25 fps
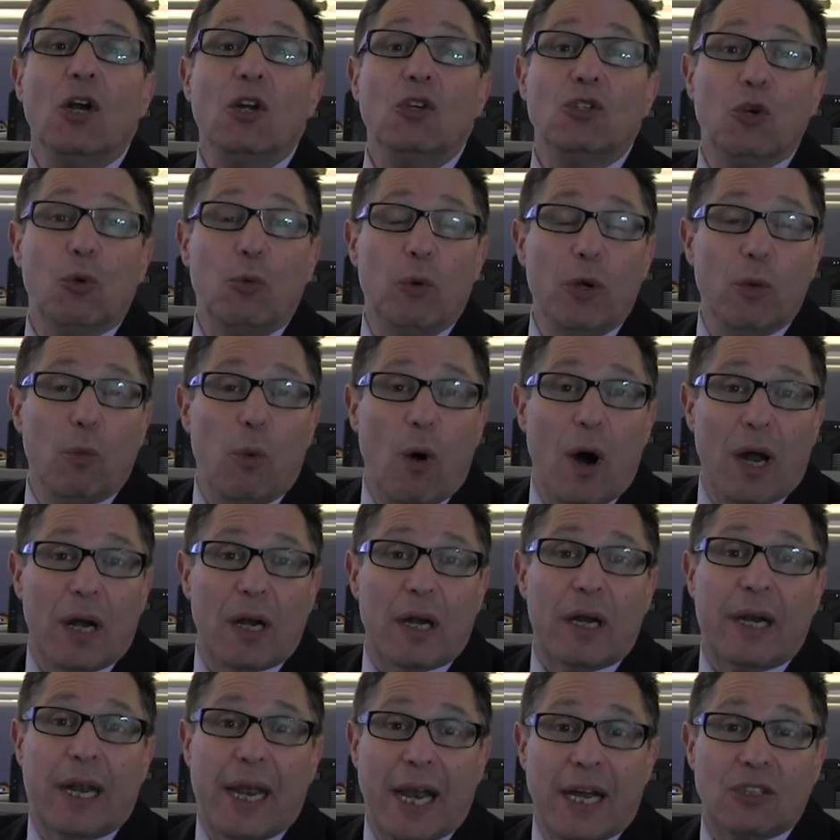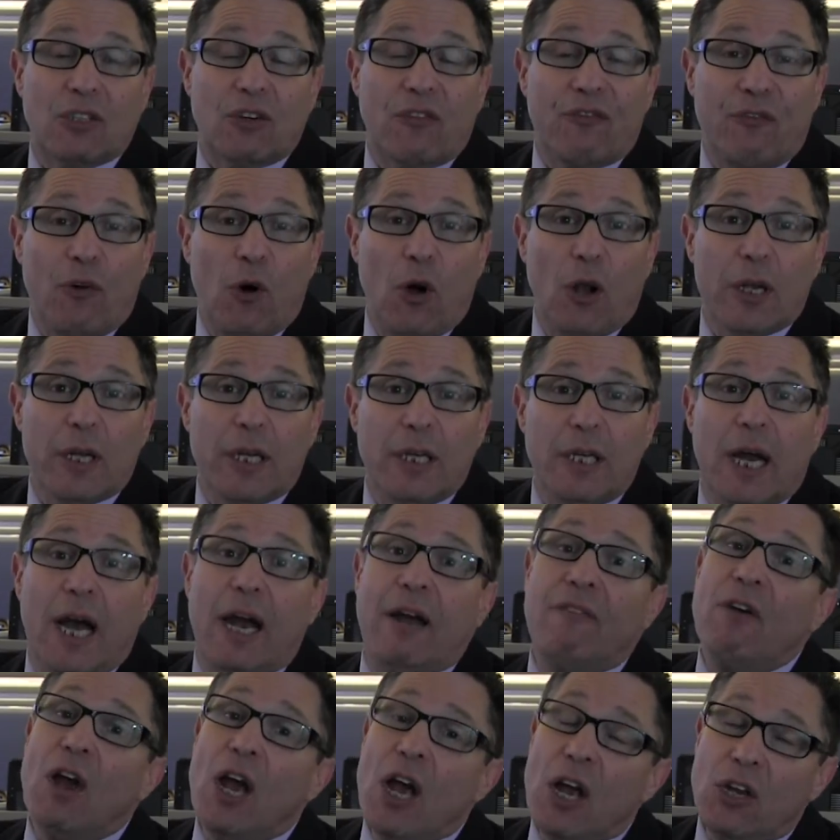Do we want to catch a falling
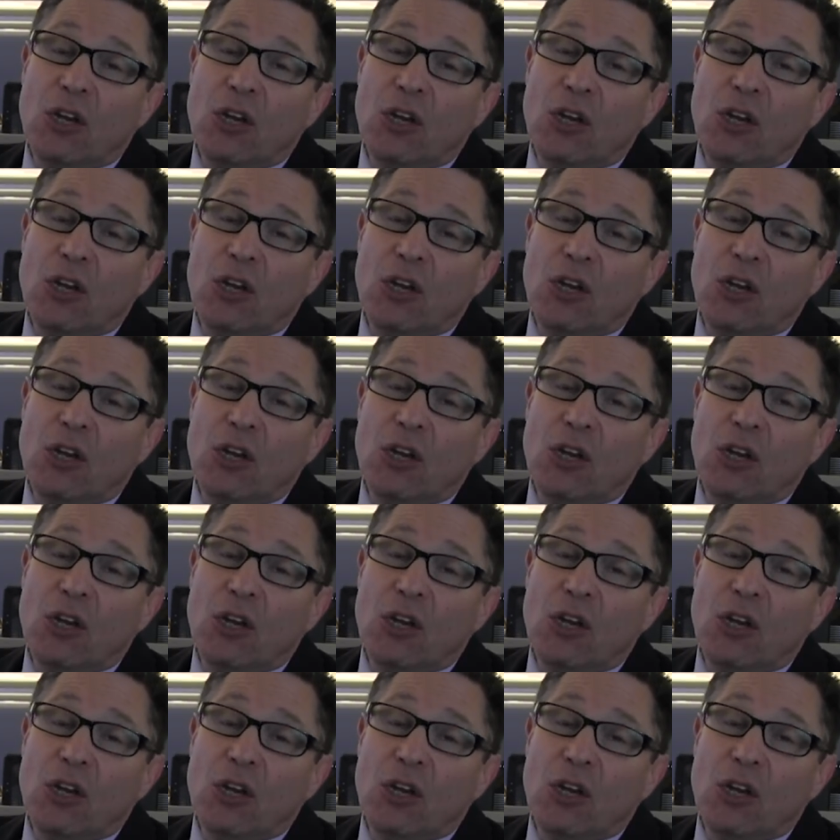knife?